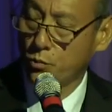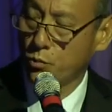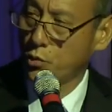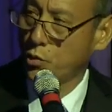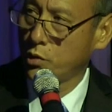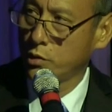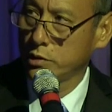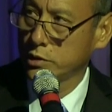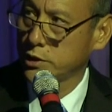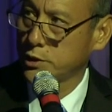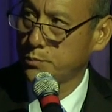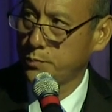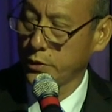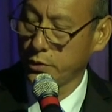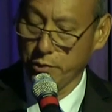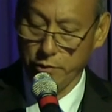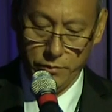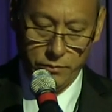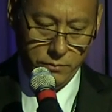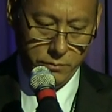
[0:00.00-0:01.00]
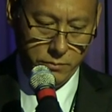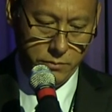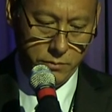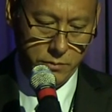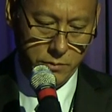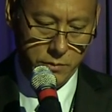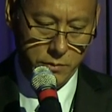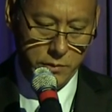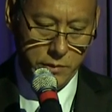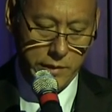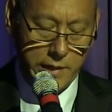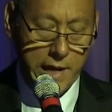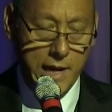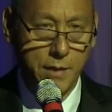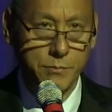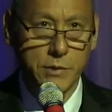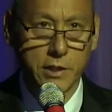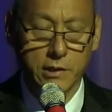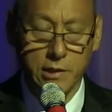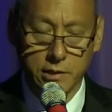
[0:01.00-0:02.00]
of a worn spoon
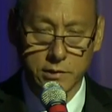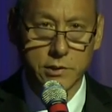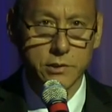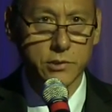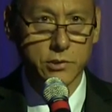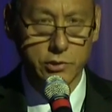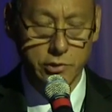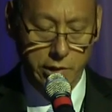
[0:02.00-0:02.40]
tapped against